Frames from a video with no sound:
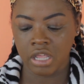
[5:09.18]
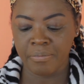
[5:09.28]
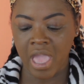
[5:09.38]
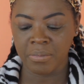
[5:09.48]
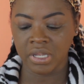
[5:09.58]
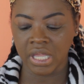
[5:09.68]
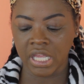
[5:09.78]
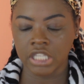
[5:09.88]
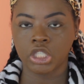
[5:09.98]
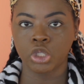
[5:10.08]

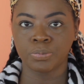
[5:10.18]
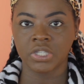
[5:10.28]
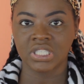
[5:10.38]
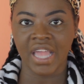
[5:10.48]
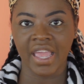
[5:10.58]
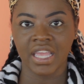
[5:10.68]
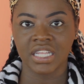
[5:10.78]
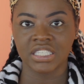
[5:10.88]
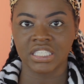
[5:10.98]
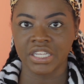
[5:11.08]
Maybelline Superstay
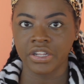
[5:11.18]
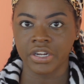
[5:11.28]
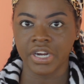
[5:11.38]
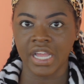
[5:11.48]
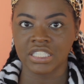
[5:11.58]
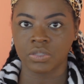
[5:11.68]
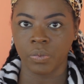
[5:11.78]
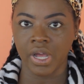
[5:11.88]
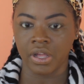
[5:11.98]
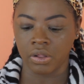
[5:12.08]
Concealer as
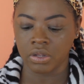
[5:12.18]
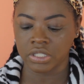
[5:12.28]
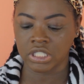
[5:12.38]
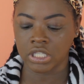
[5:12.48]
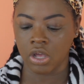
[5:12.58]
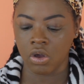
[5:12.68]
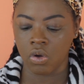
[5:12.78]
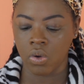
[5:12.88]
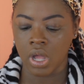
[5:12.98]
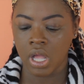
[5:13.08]
well.
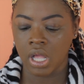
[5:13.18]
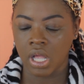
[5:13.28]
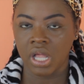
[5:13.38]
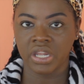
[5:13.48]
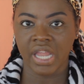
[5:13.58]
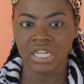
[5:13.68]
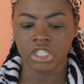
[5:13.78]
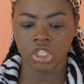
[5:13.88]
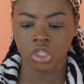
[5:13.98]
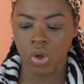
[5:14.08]
So
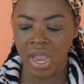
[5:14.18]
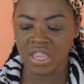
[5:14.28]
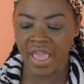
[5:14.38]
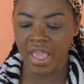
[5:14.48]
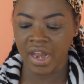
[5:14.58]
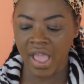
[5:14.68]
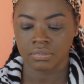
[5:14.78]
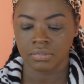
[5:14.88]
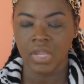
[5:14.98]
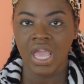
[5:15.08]
let's try that.
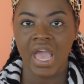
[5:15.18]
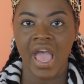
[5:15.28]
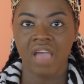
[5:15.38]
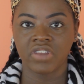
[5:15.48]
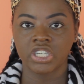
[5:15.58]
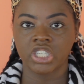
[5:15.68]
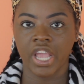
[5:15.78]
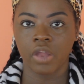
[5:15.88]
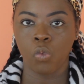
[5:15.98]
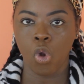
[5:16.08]
I have it in the
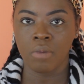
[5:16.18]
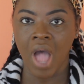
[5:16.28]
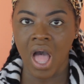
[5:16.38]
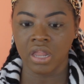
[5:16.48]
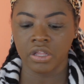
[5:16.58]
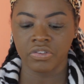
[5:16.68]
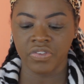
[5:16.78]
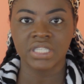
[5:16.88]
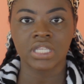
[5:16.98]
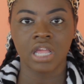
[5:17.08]
shade Warm Olive.
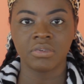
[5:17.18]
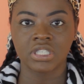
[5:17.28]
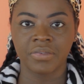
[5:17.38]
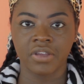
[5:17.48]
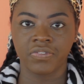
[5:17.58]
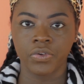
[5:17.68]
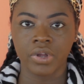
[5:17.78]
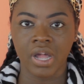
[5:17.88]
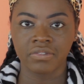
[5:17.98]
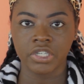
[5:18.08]
It's claiming to be a full
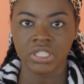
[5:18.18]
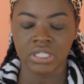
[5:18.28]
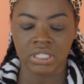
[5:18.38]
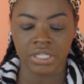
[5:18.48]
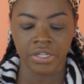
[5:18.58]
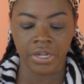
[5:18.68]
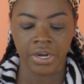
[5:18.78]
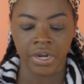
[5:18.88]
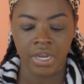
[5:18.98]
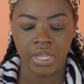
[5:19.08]
coverage
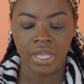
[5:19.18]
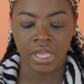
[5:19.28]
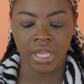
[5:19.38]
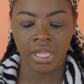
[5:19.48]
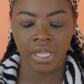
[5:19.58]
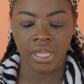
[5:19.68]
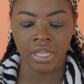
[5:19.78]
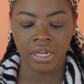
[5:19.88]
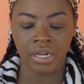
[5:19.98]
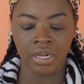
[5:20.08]
concealer,
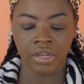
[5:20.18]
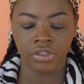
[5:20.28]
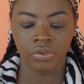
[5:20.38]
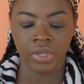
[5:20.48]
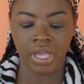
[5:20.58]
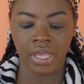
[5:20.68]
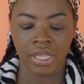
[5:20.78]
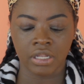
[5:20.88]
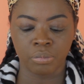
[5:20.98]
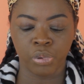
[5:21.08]
and you
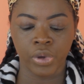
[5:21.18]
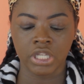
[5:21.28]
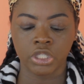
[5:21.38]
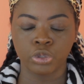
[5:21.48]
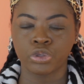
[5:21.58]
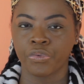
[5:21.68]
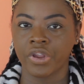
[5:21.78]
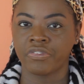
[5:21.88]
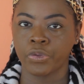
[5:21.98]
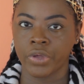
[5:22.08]
get 0.23
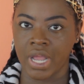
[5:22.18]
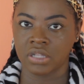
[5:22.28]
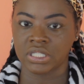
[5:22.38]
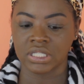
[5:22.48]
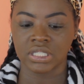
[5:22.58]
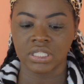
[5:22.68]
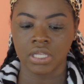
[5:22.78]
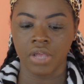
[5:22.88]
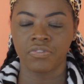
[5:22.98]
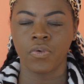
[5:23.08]
fluid ounces
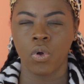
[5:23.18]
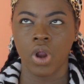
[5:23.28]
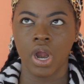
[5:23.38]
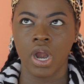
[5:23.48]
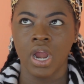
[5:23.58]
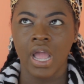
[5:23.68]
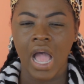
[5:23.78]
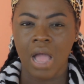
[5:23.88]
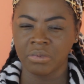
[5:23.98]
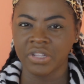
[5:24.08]
for,
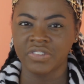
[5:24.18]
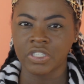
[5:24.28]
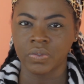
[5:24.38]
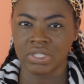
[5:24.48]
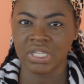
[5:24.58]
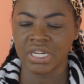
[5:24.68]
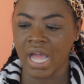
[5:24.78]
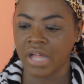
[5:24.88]
I believe this was $10.